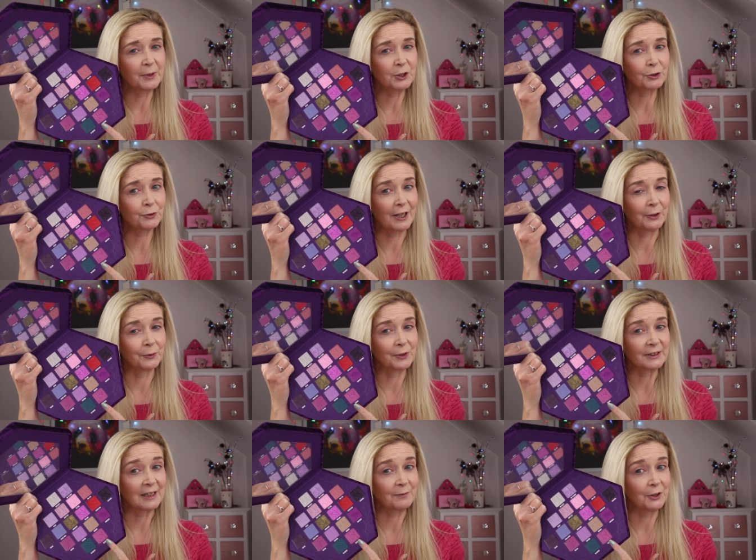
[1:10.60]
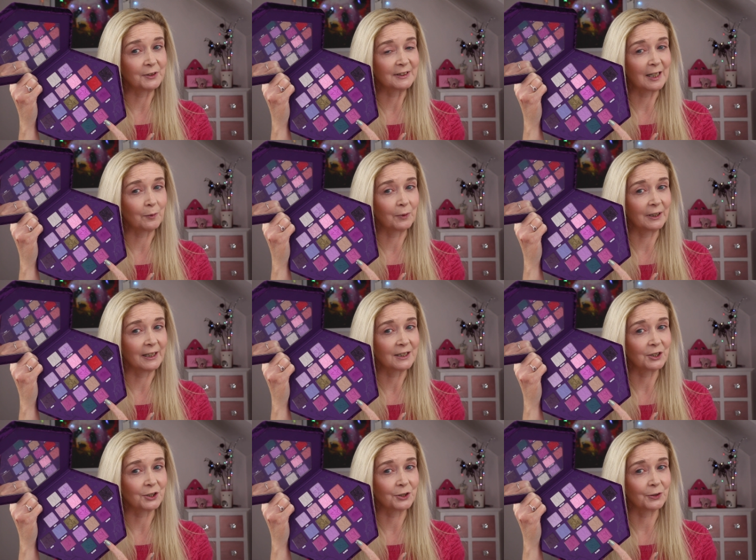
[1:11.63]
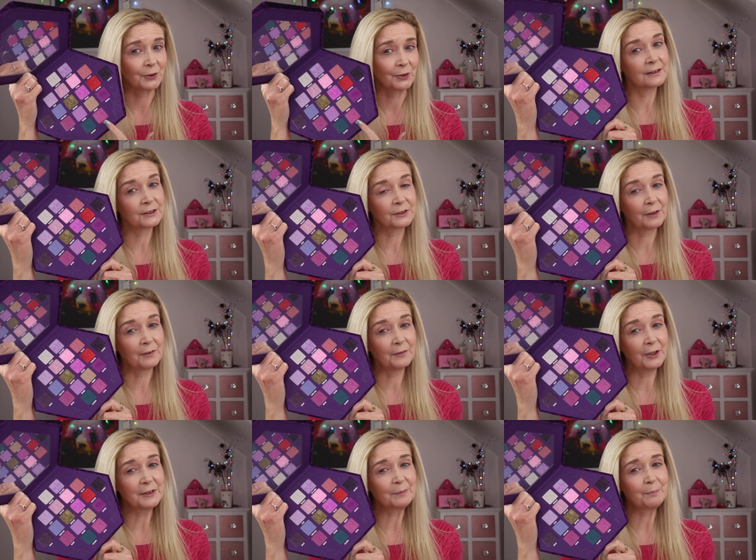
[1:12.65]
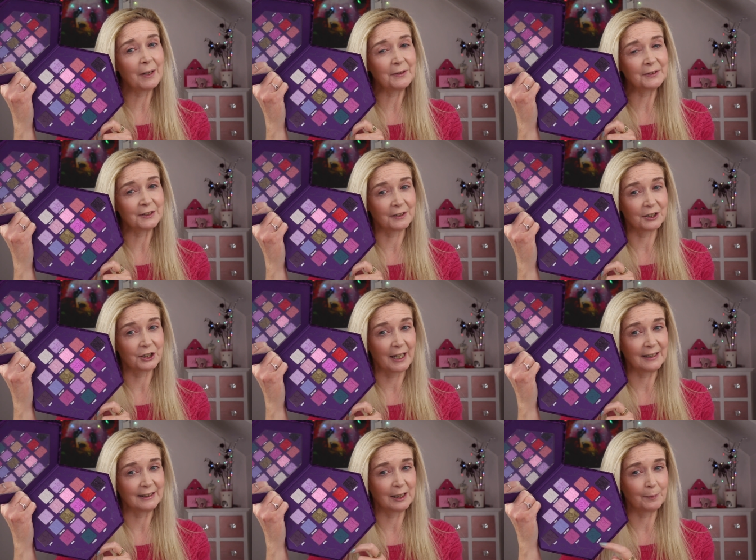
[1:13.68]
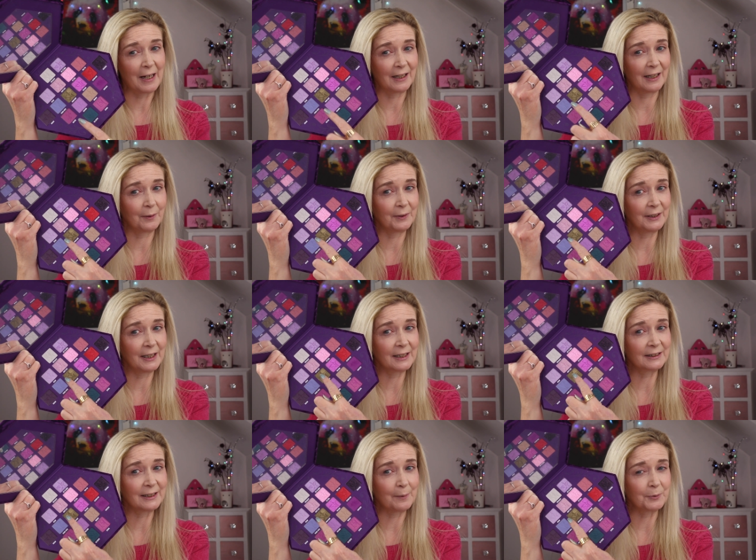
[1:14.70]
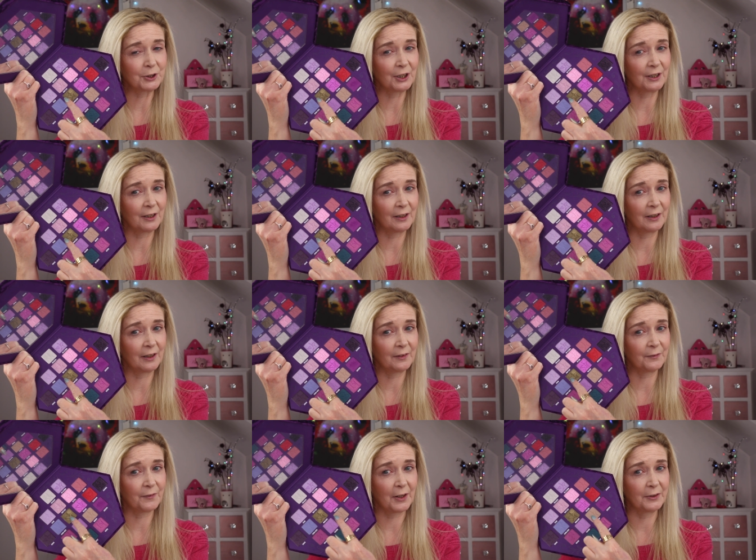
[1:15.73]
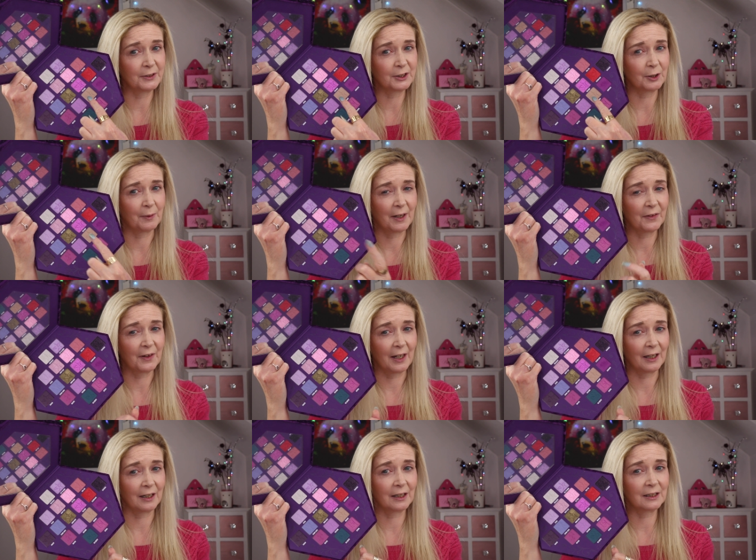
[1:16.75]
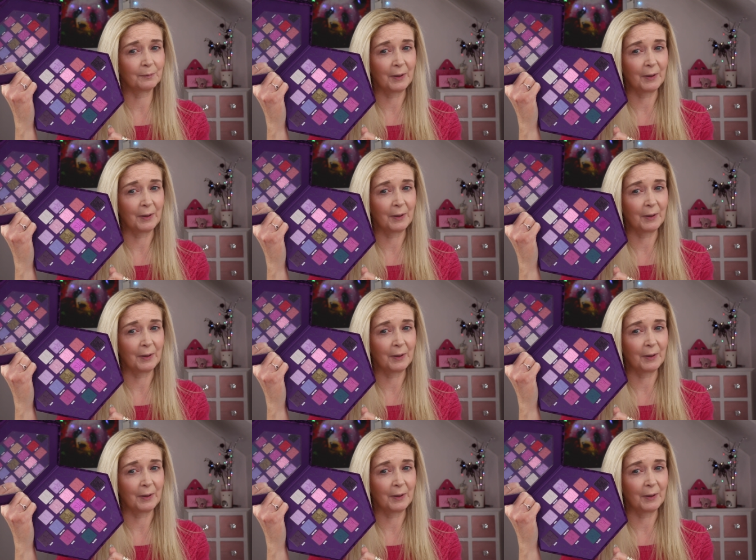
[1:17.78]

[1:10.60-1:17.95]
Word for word: Betrayal because I haven't used that one yet at all. So I'll use most of the shades in the palette with the exception of, of those two I think.